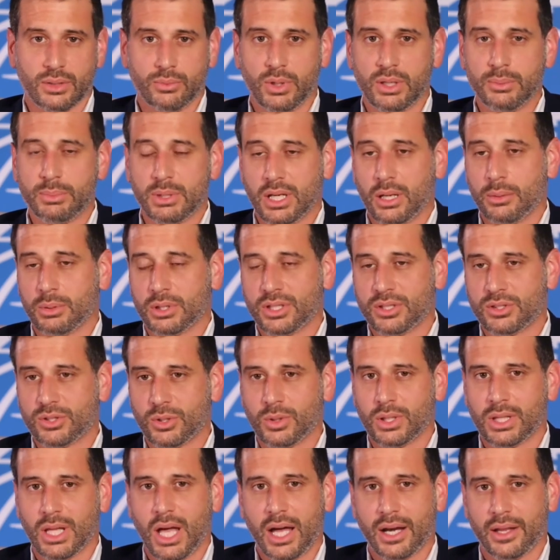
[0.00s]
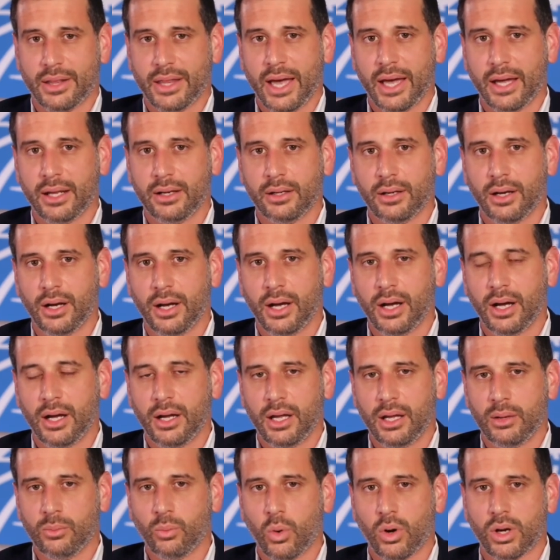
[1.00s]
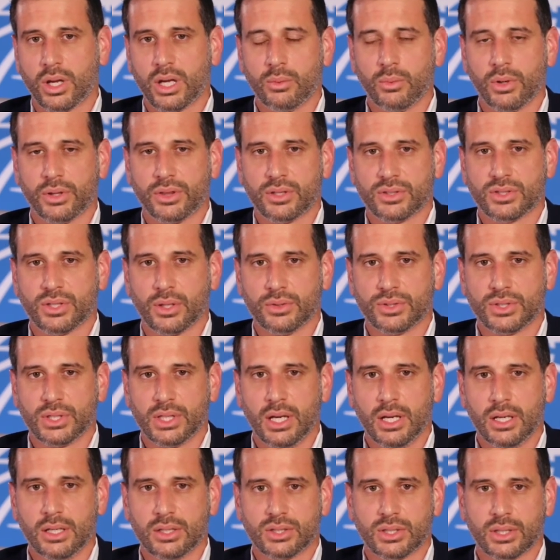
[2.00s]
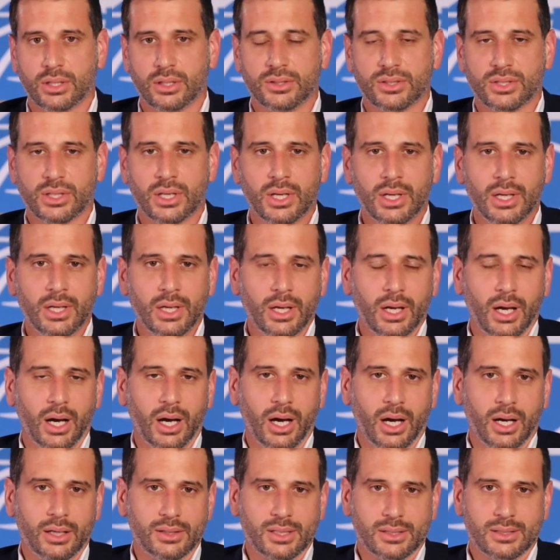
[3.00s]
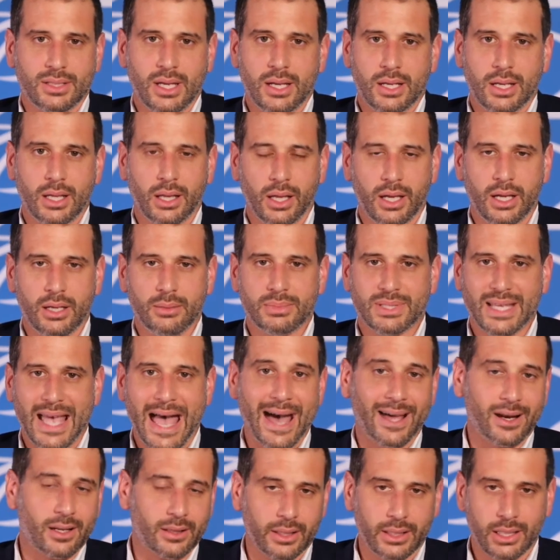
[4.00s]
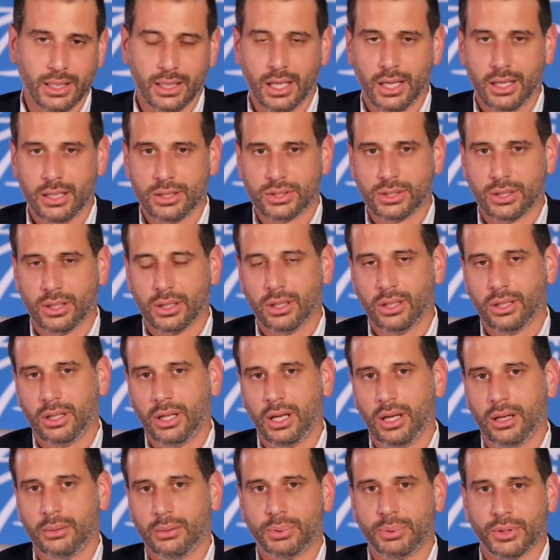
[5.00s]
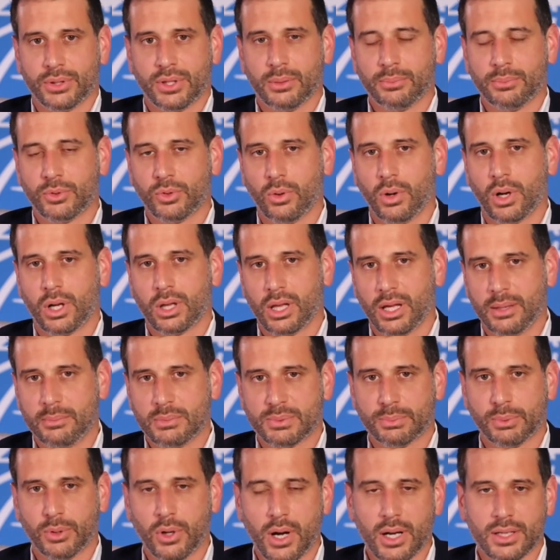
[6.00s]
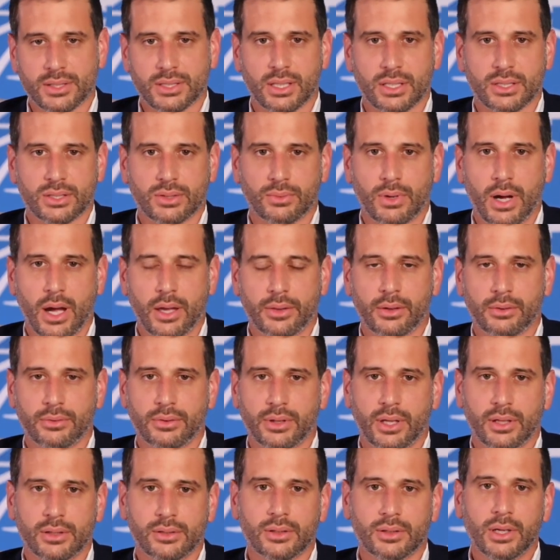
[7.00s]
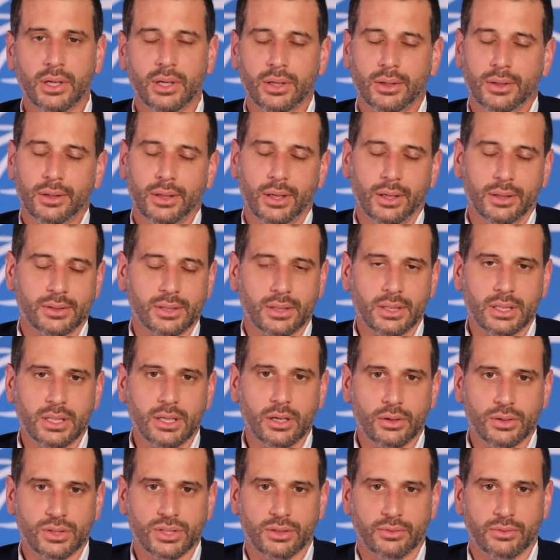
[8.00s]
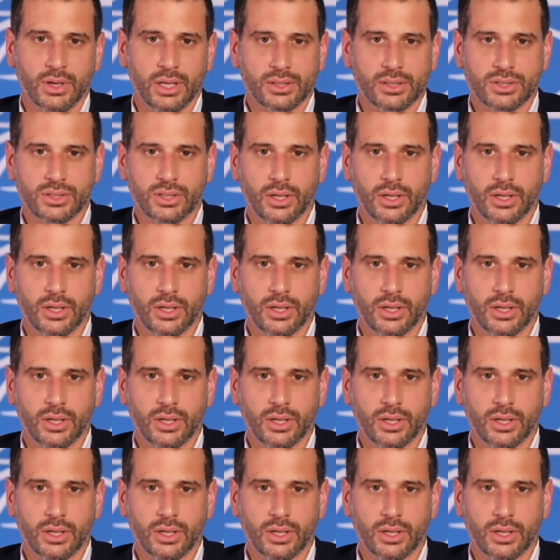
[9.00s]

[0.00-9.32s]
And we've been able to do a lot of that in working with associations to take claims out of litigation and put them through a claims process rather than into the years of it.